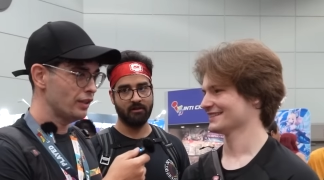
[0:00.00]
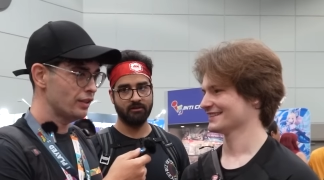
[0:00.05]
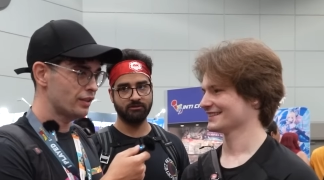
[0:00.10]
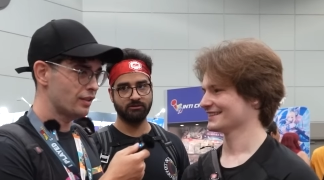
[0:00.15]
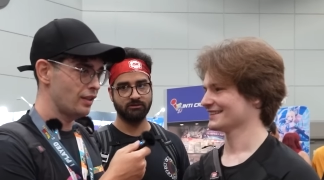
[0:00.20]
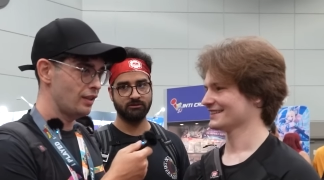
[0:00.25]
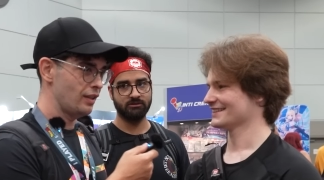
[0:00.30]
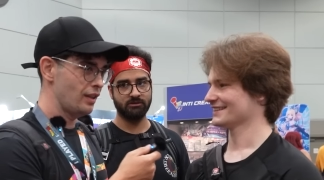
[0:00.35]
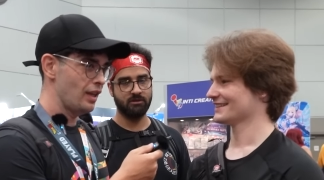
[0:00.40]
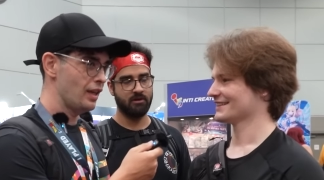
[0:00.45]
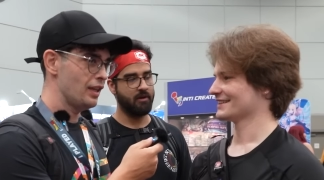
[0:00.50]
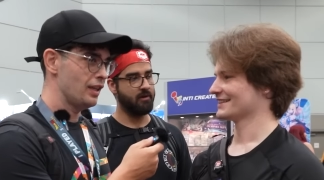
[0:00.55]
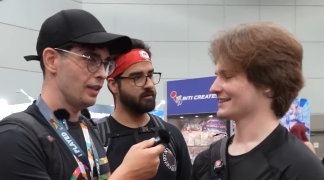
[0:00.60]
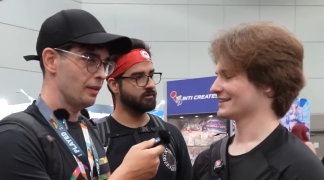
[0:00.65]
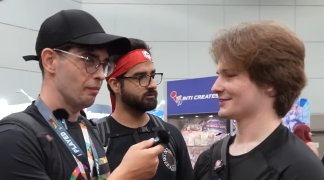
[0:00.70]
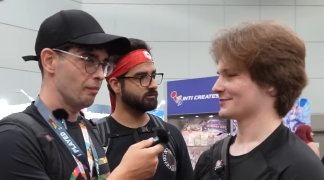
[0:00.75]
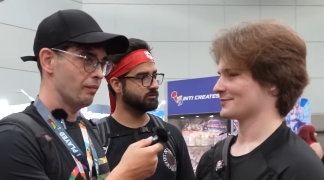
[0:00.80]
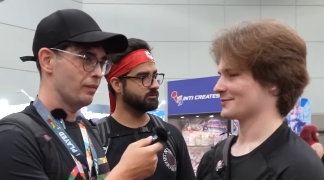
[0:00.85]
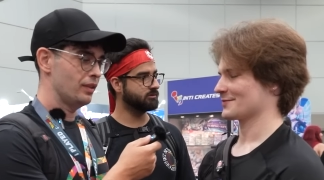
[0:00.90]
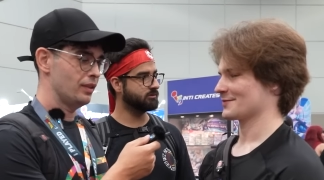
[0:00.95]
Speaker 1: is the
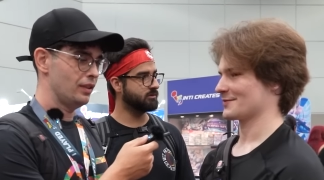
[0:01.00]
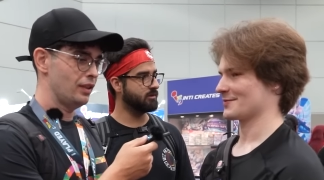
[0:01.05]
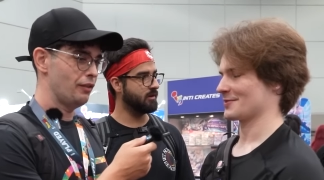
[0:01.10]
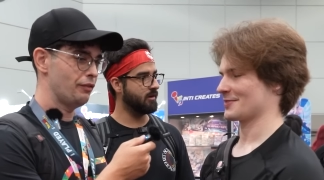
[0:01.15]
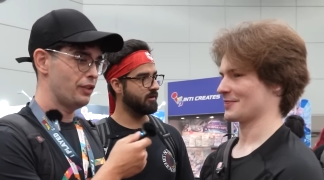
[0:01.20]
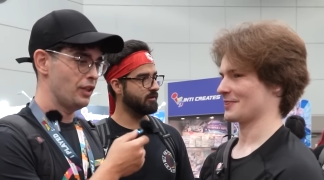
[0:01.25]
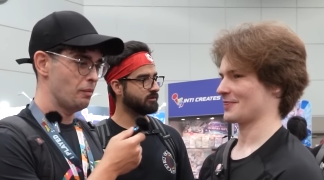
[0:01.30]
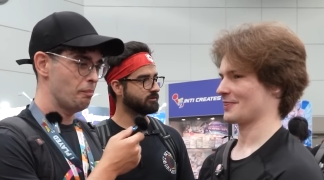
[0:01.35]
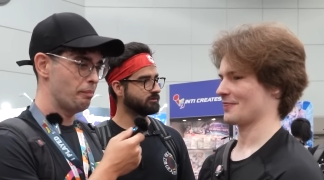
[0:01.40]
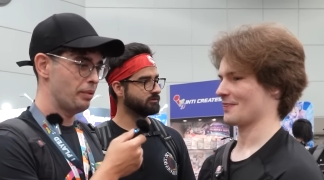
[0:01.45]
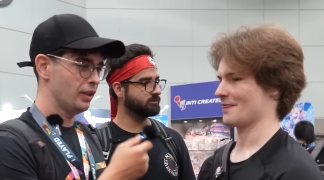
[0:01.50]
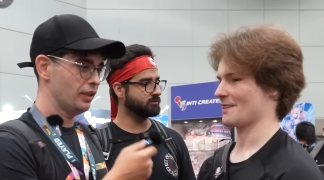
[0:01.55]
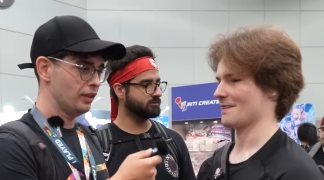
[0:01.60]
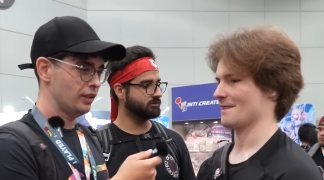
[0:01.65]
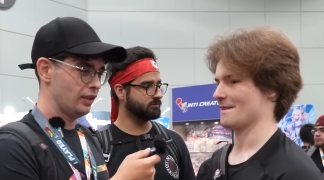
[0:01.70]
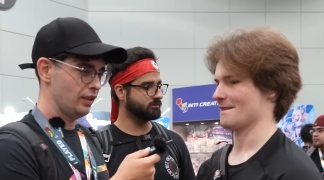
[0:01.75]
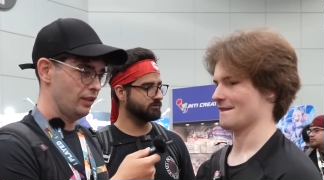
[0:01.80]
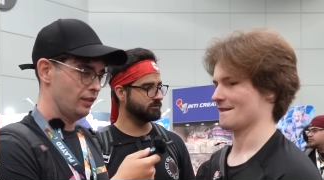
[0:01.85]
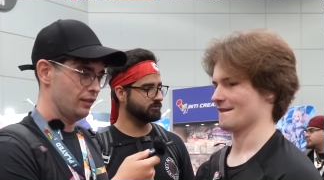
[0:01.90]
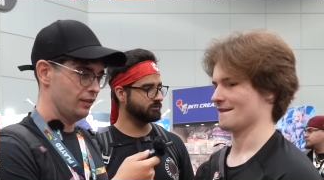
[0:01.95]
name of the
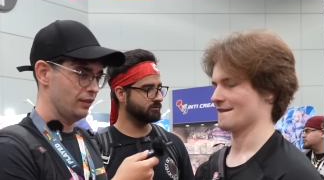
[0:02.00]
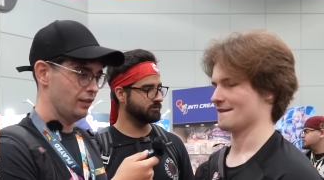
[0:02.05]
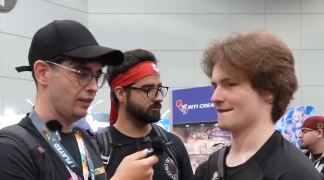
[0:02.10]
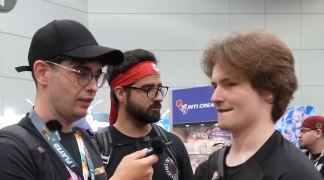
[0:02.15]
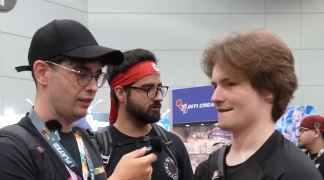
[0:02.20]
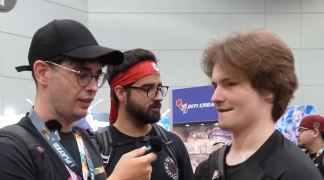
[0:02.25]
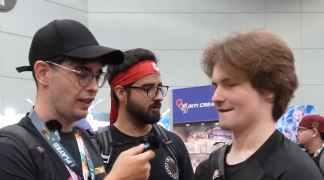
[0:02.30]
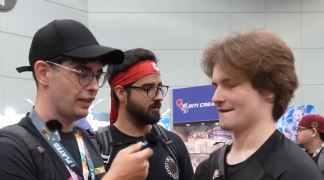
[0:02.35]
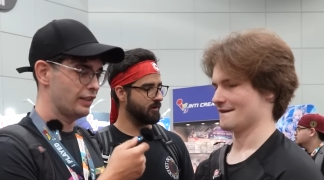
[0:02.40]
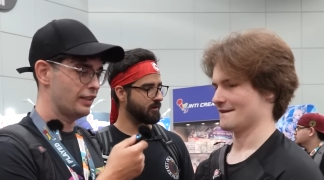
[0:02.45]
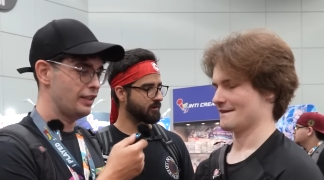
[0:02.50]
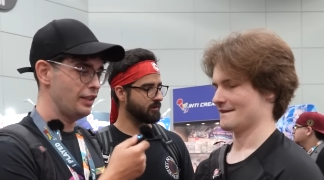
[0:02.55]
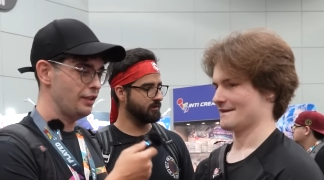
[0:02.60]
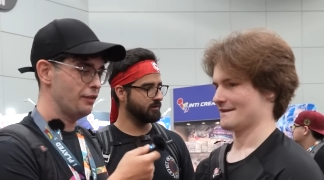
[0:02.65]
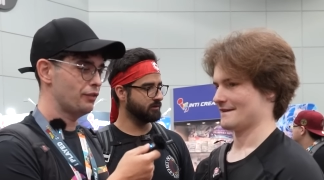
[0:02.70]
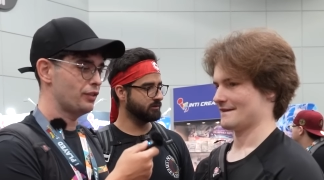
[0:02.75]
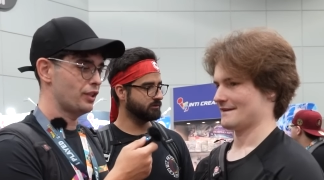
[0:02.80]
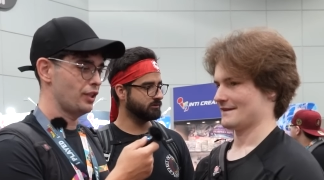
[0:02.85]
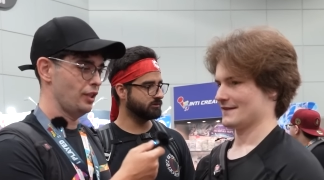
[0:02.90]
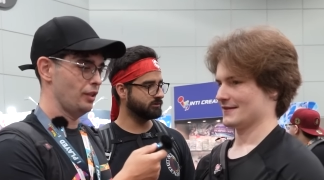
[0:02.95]
ability that
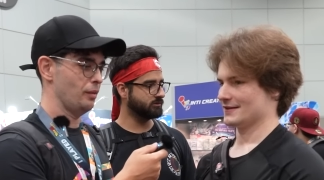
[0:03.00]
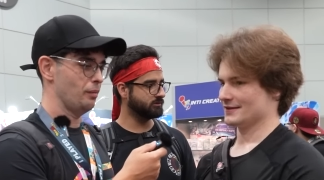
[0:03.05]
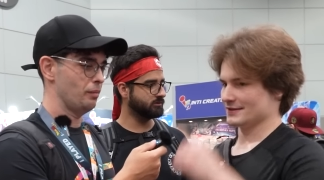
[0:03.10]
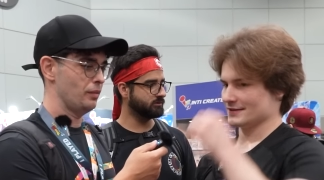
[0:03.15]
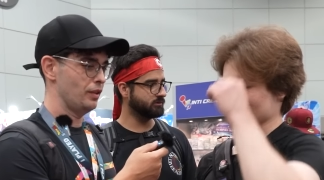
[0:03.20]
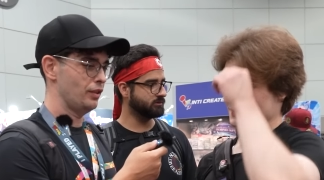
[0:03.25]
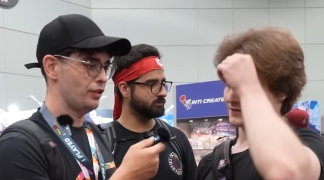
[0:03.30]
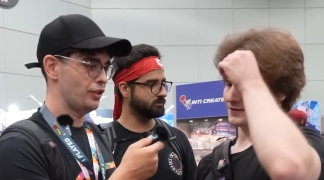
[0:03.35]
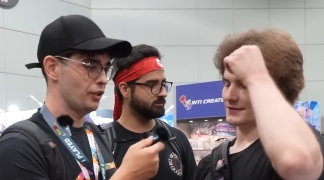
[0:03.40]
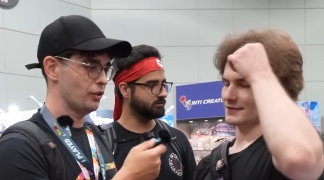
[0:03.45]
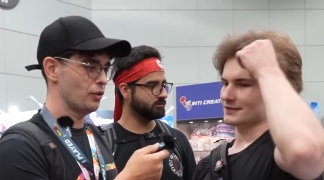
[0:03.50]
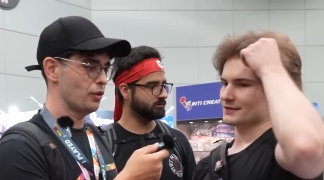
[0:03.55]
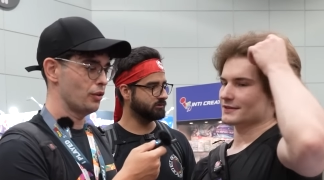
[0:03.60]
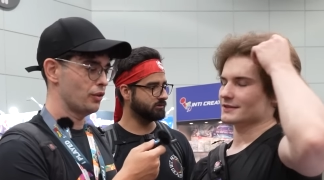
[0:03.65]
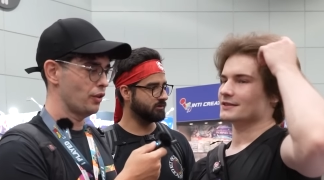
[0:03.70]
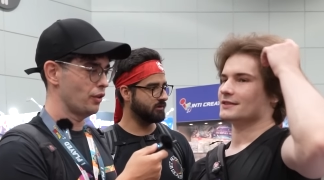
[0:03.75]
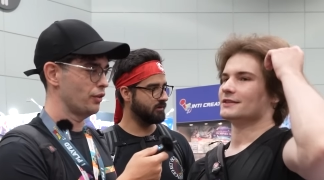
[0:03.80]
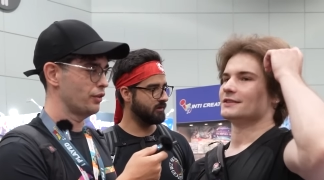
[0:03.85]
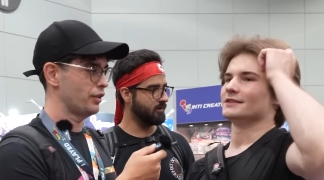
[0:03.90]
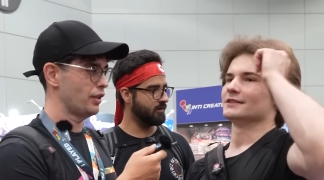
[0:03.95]
gives him
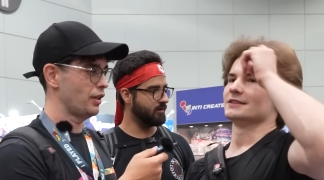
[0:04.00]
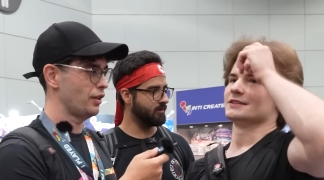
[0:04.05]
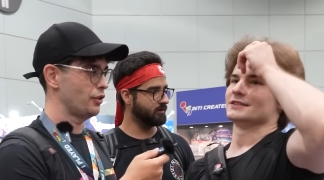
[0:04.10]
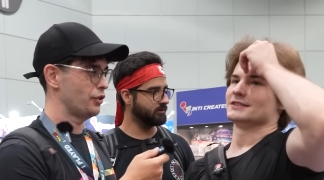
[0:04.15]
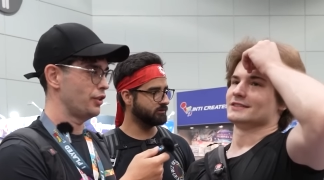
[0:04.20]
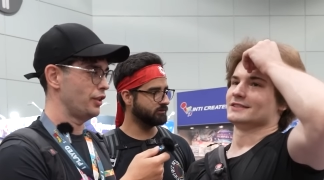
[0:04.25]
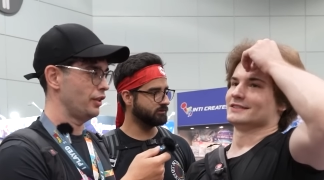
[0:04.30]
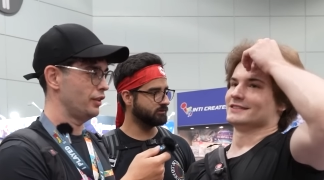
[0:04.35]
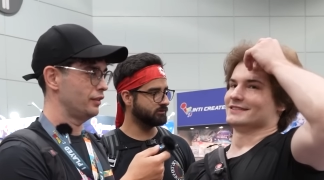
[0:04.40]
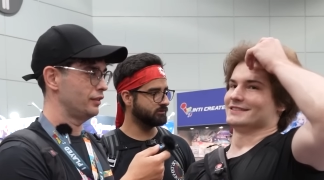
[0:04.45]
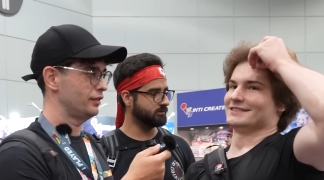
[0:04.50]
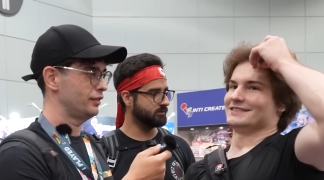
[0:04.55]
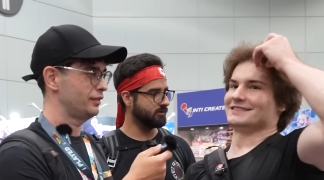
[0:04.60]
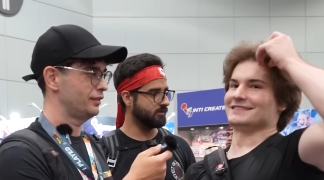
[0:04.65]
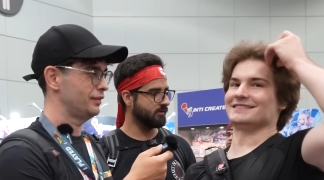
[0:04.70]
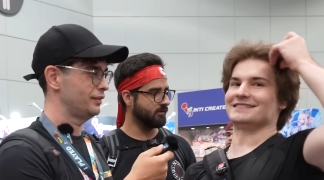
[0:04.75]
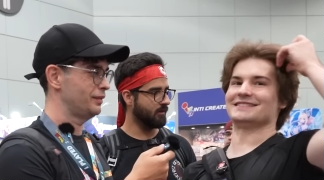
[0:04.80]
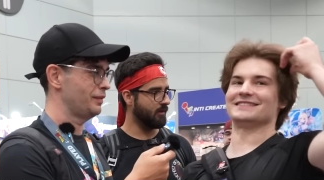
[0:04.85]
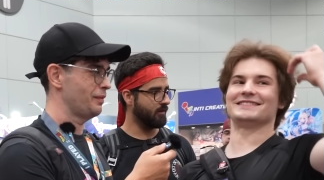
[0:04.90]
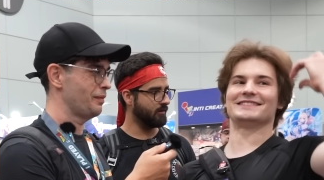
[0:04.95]
zero curse energy?
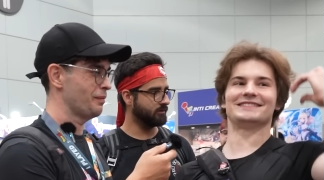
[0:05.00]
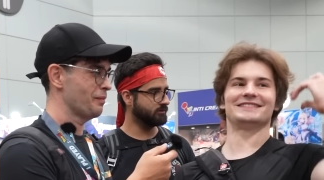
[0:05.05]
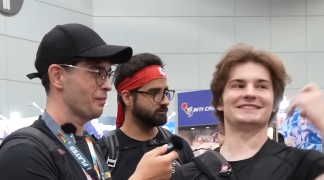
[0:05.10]
Oh.